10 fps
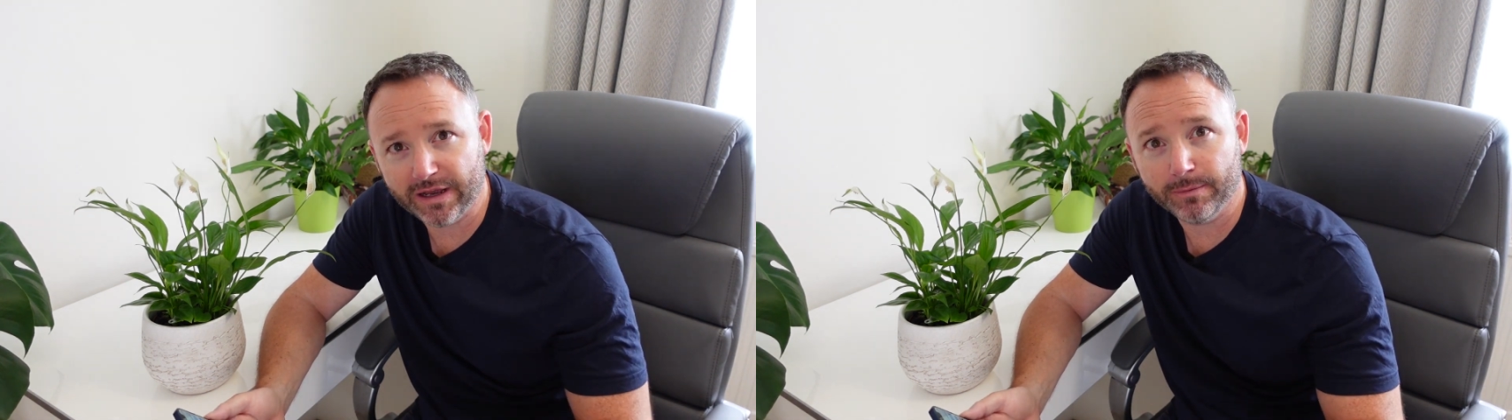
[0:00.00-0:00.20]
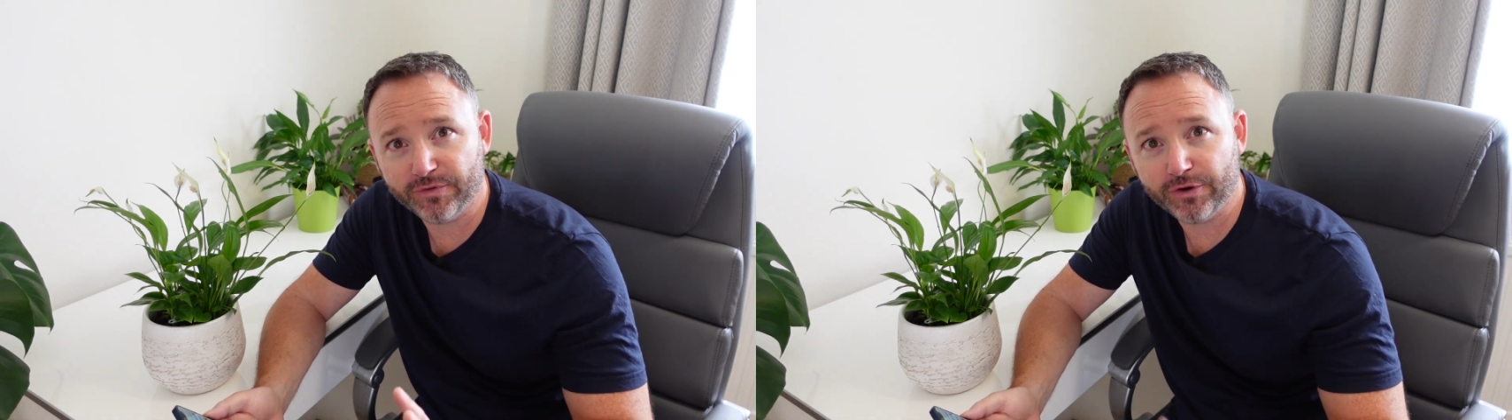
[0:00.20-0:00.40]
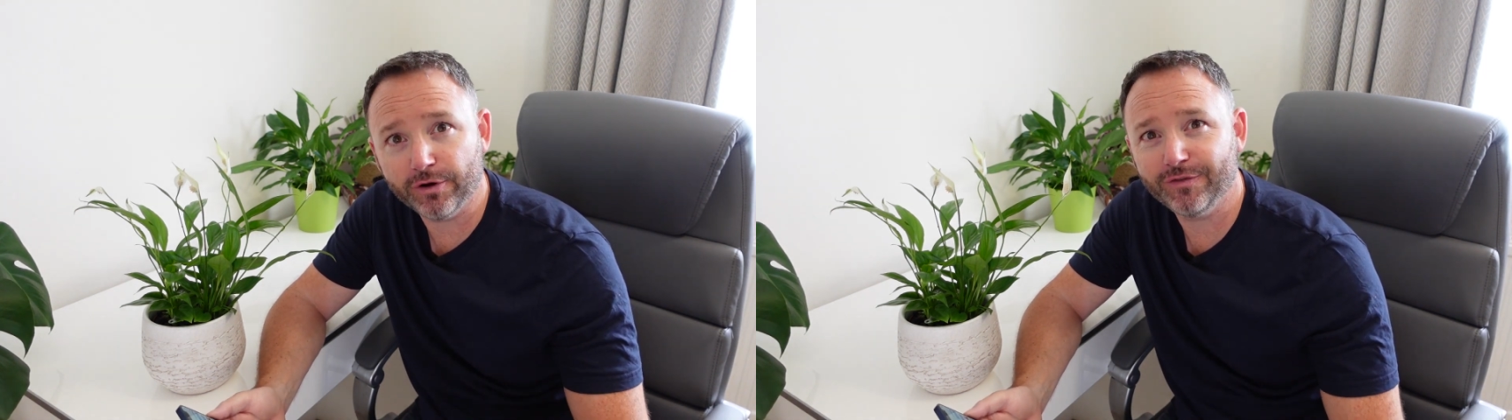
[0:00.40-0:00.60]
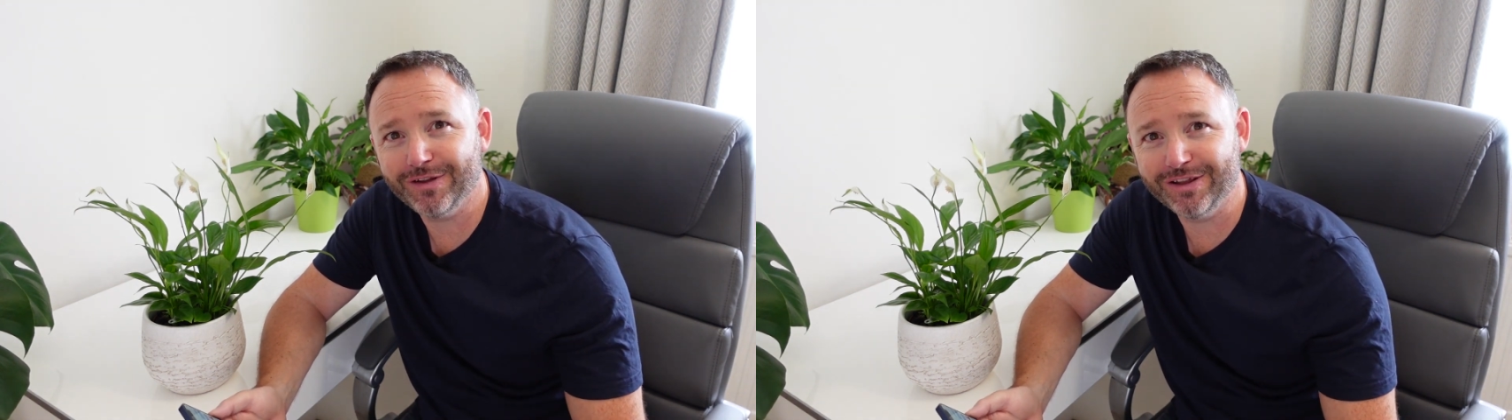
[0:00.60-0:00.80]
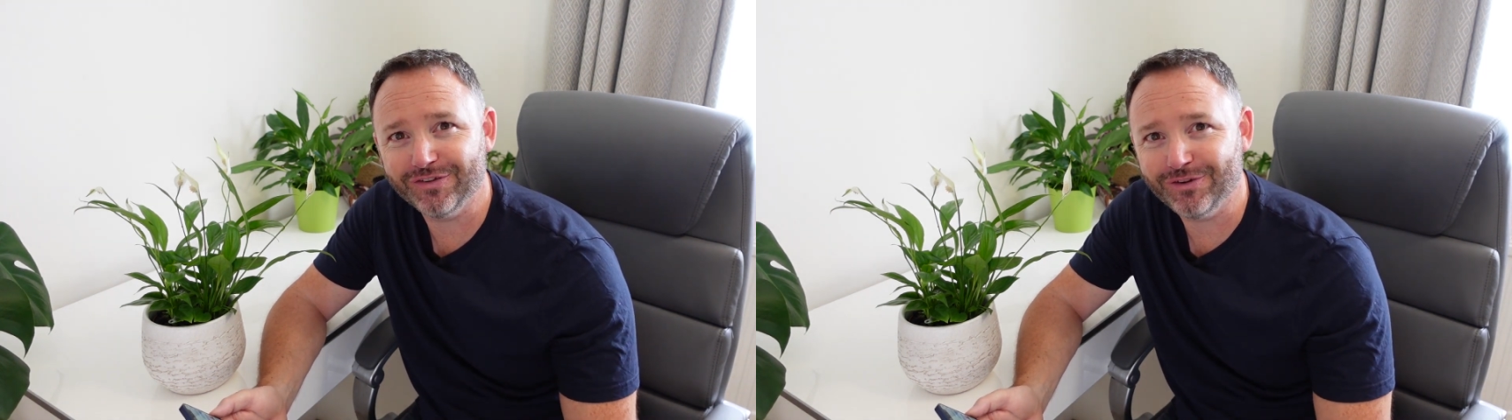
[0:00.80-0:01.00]
I'm sorry if it
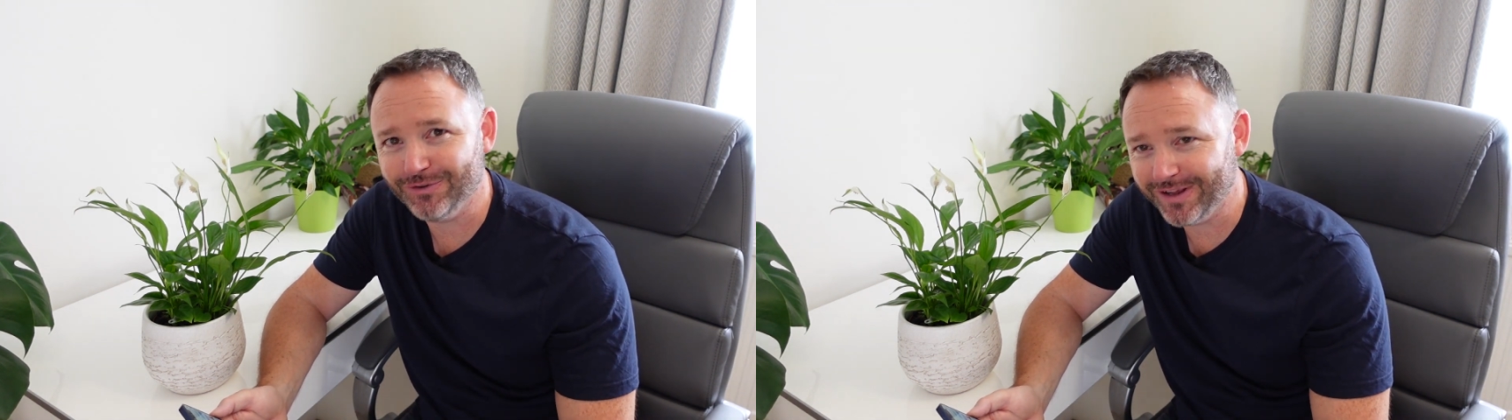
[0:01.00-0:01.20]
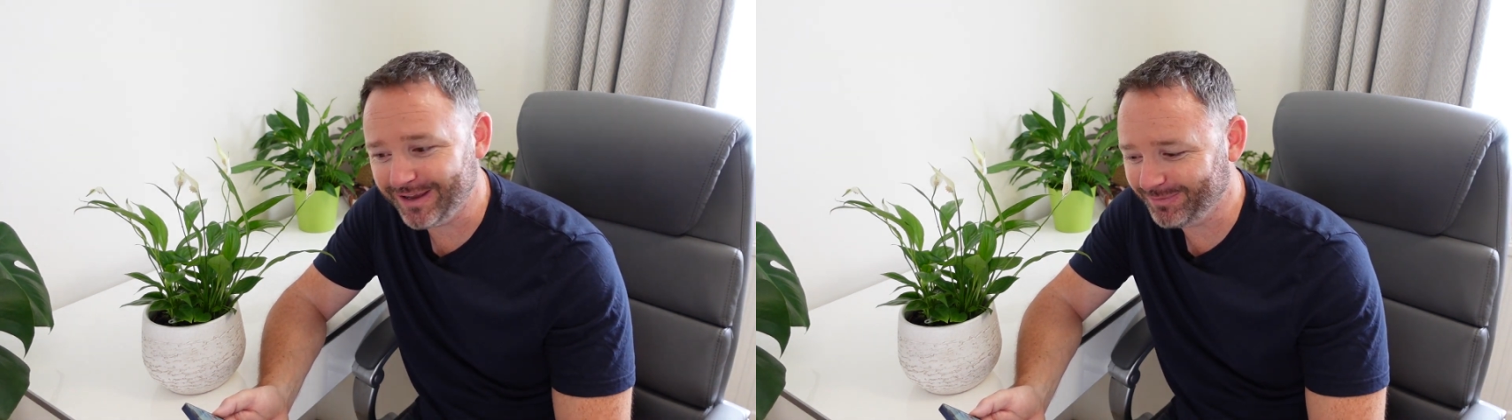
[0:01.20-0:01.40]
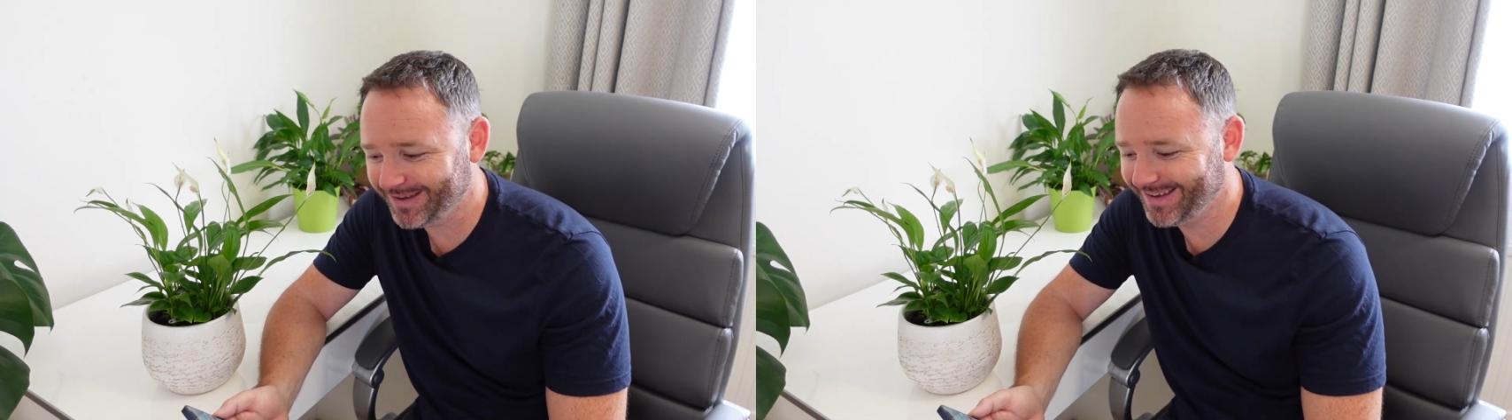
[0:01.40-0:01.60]
isn't your name.